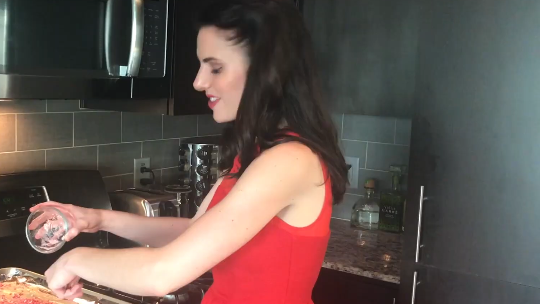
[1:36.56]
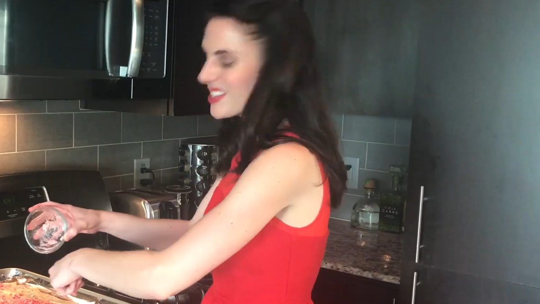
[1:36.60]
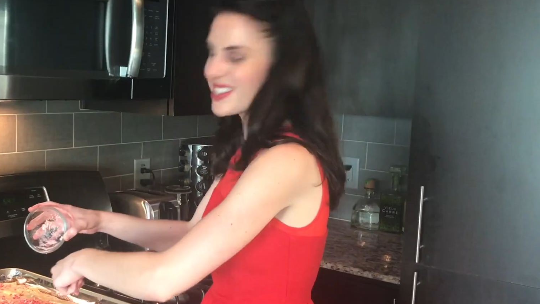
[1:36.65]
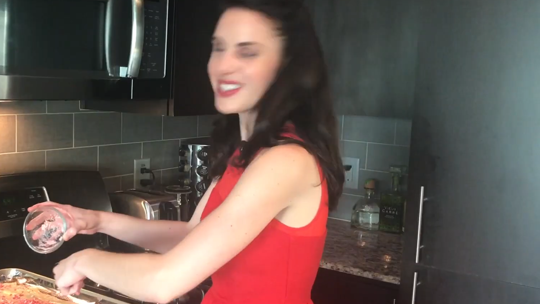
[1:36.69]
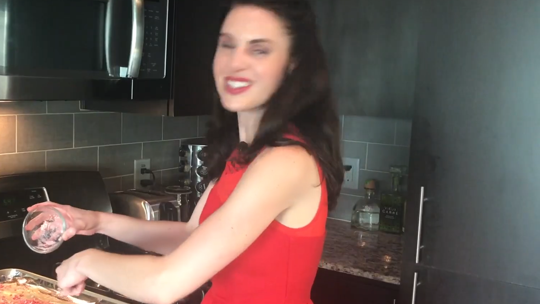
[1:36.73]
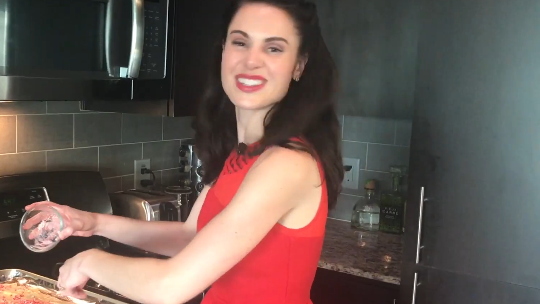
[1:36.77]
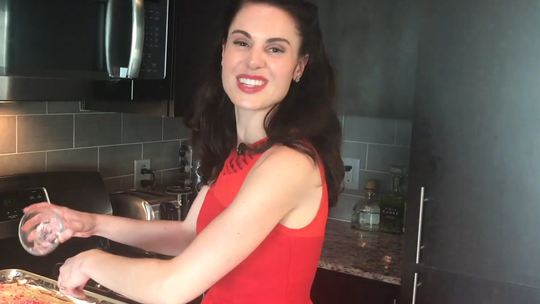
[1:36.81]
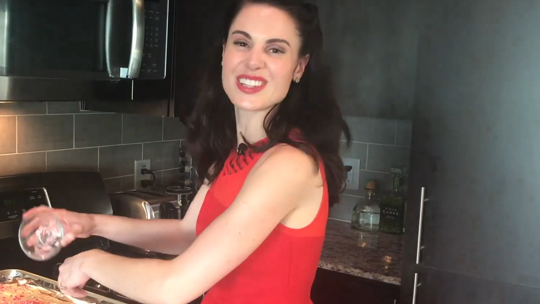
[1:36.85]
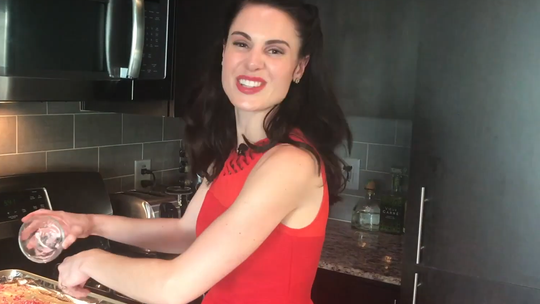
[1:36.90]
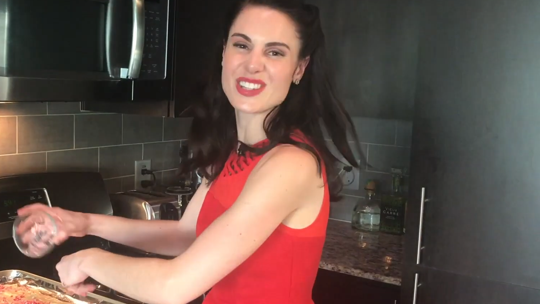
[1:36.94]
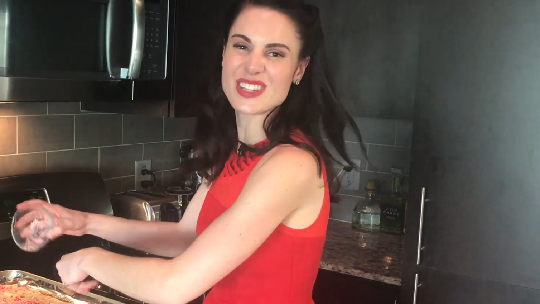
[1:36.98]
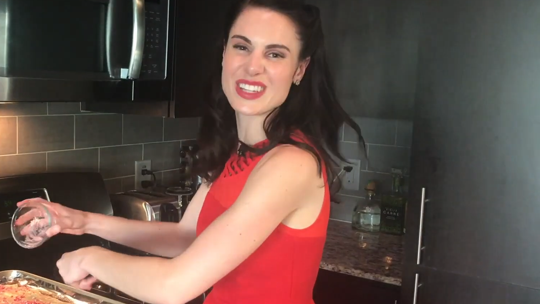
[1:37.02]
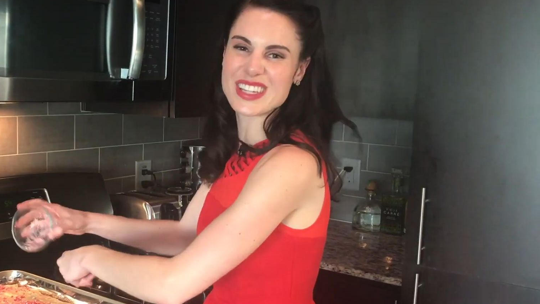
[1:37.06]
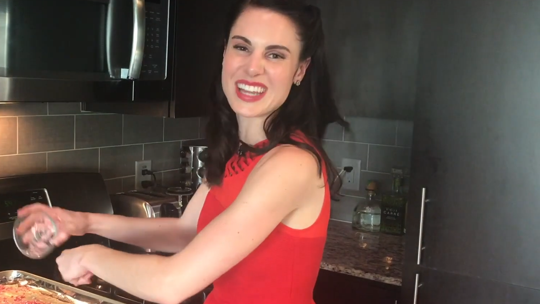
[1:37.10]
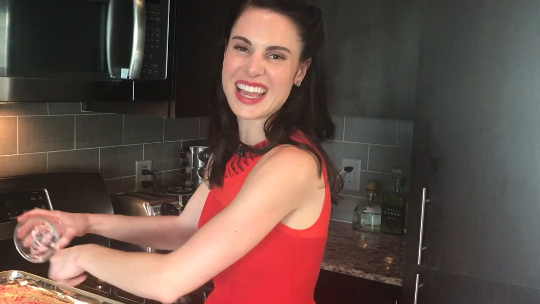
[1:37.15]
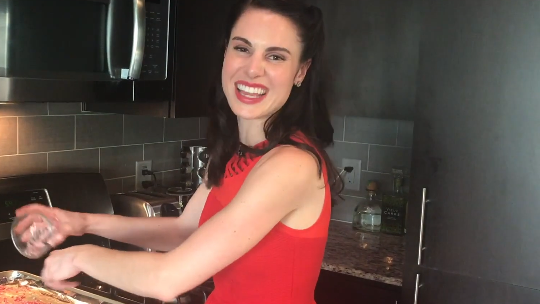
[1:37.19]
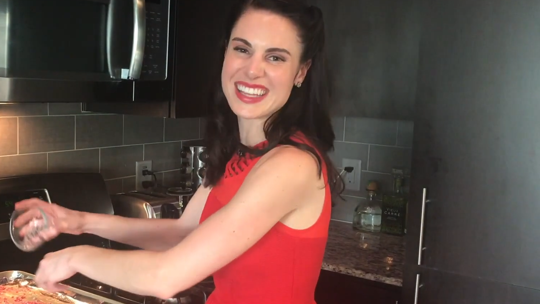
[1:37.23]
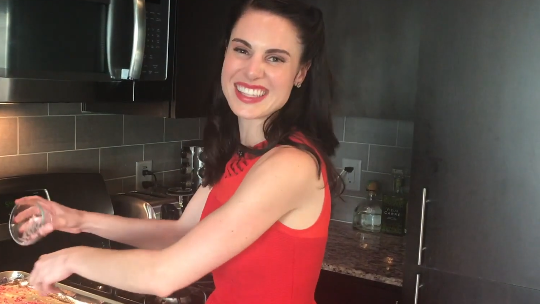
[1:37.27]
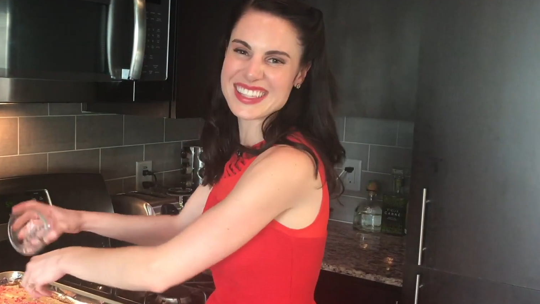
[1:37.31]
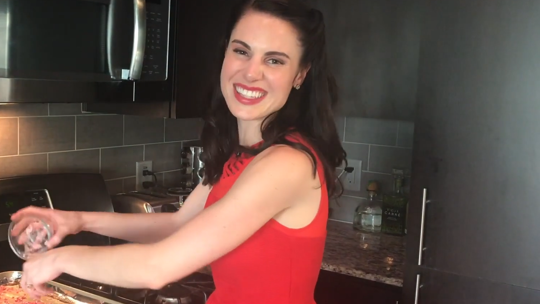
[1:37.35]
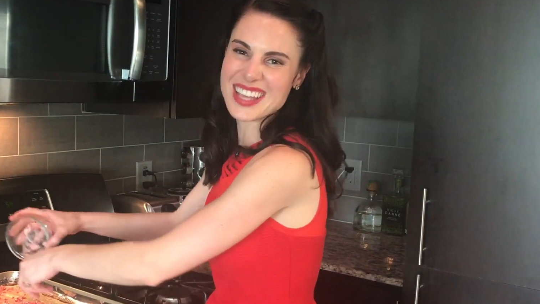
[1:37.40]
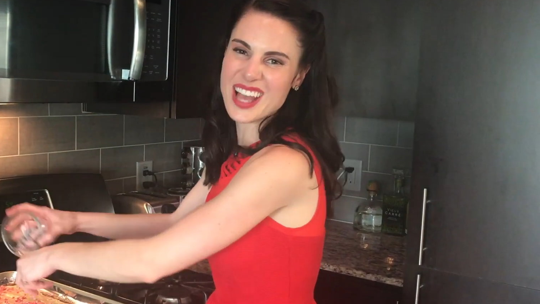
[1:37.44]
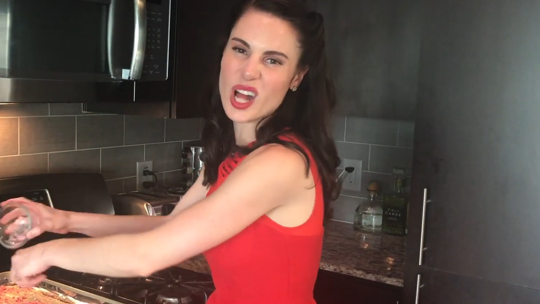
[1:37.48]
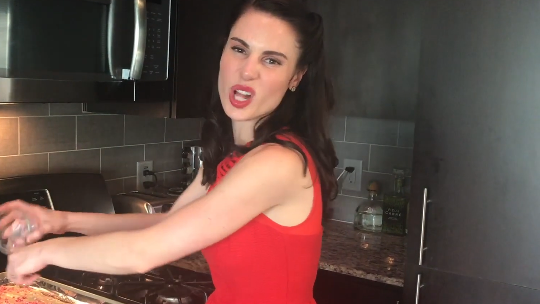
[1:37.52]
this is such a
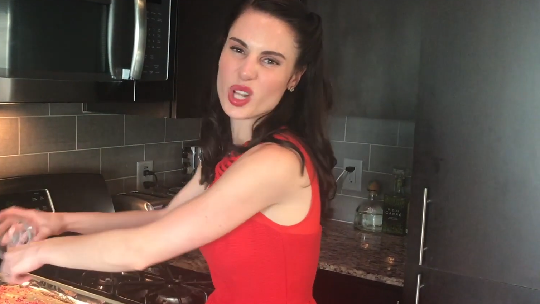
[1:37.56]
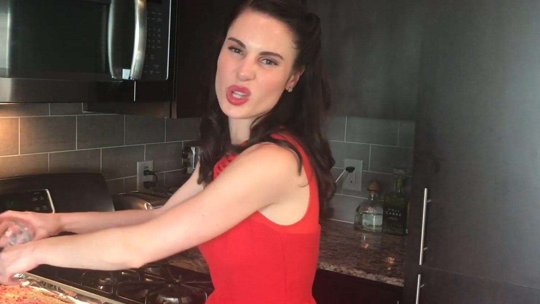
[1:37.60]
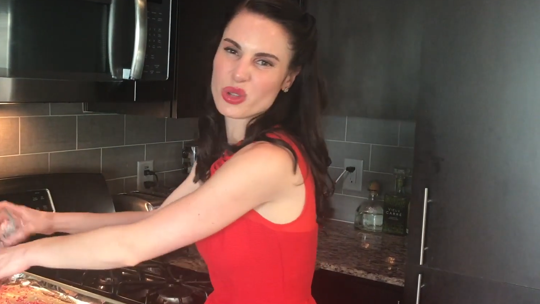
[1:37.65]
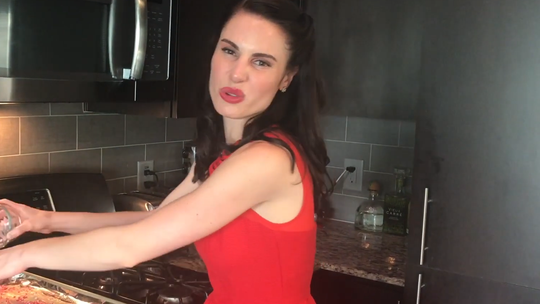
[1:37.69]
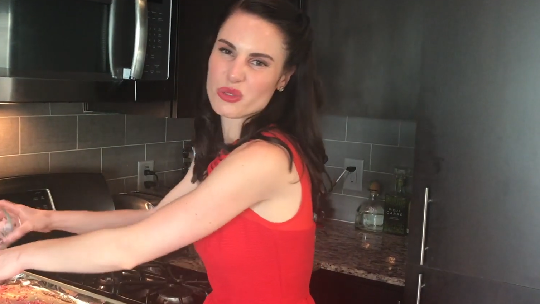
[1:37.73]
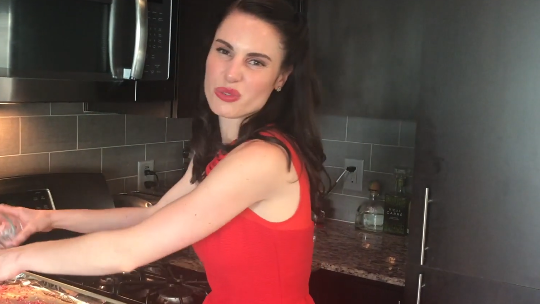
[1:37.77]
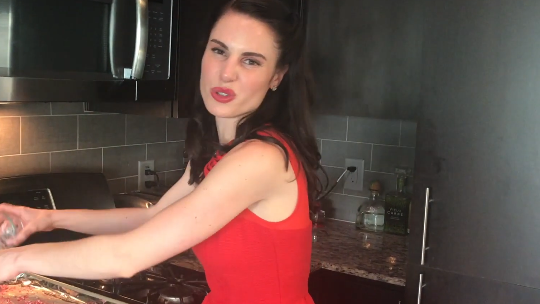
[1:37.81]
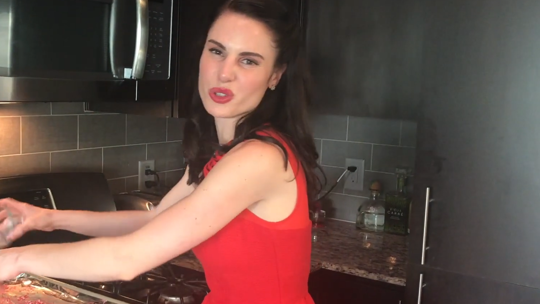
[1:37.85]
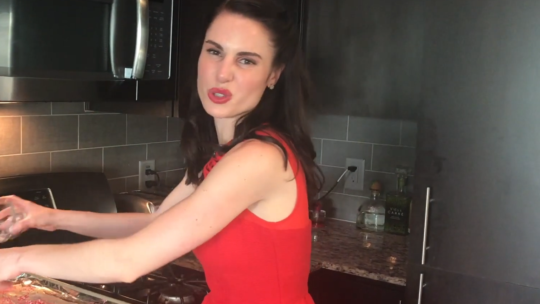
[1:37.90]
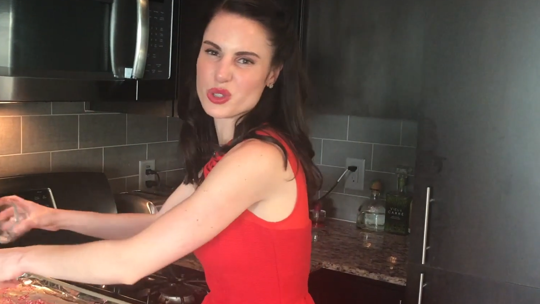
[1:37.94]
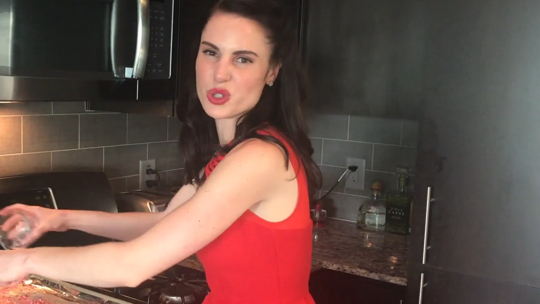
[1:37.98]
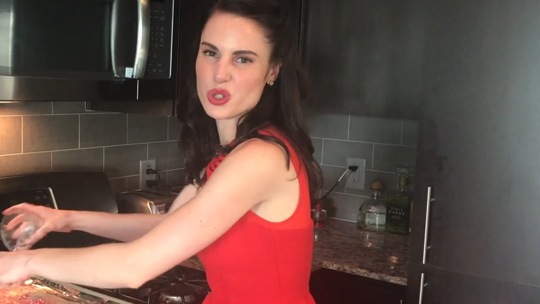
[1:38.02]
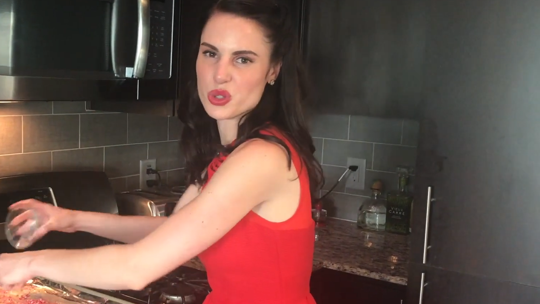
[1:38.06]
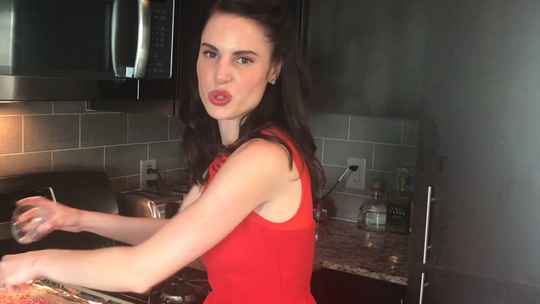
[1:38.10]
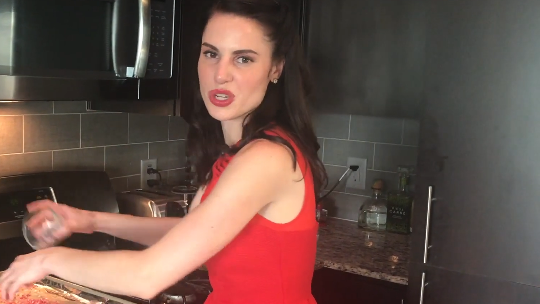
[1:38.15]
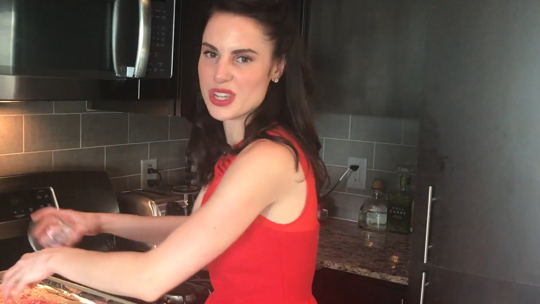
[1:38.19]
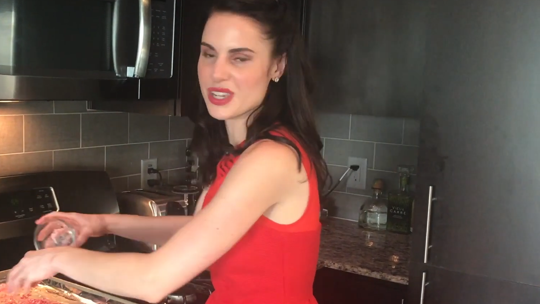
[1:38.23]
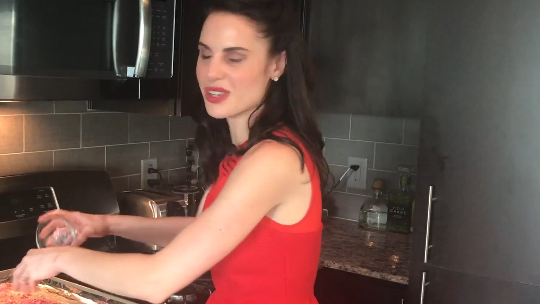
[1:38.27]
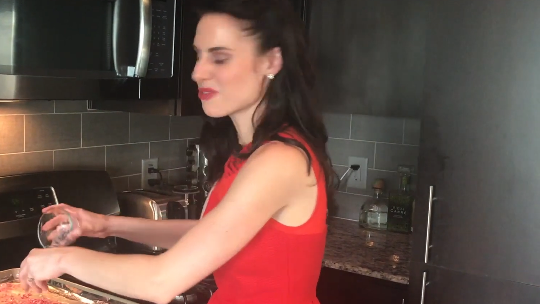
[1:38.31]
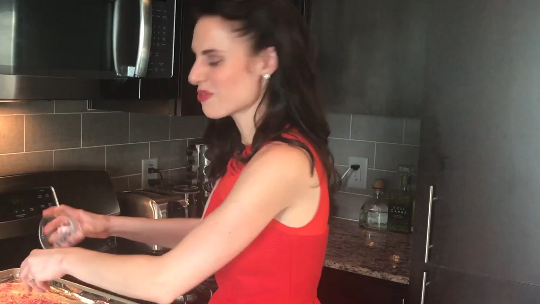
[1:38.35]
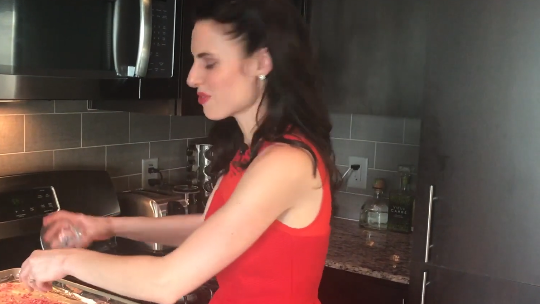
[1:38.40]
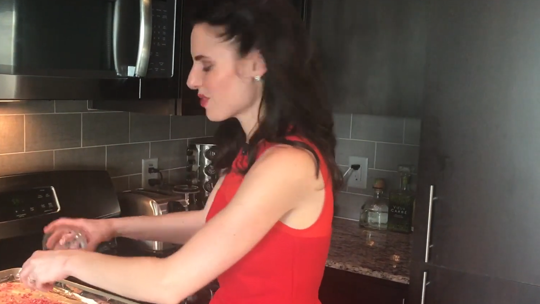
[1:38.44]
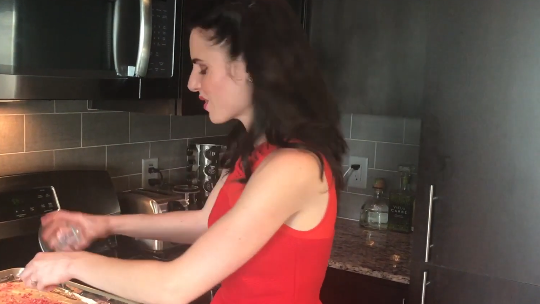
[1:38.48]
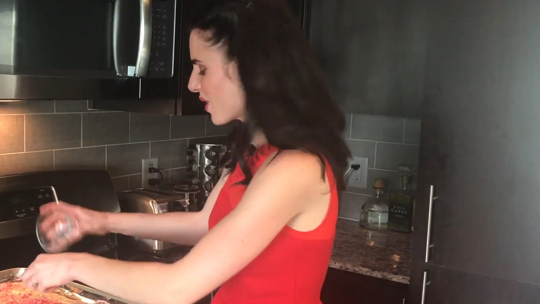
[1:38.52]
nice colorful
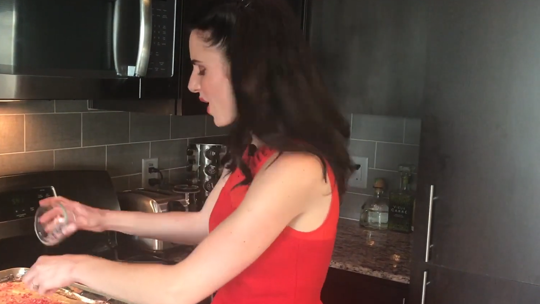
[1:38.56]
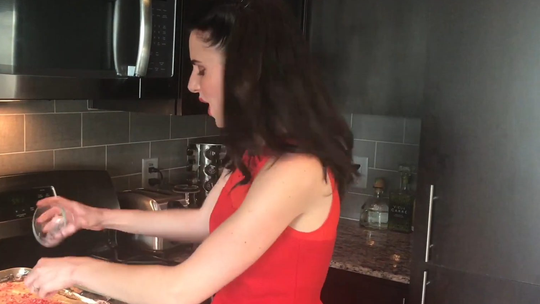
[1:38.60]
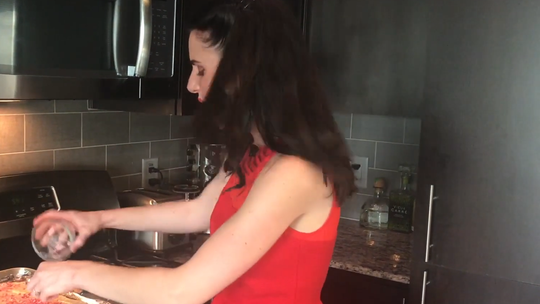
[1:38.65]
treat for the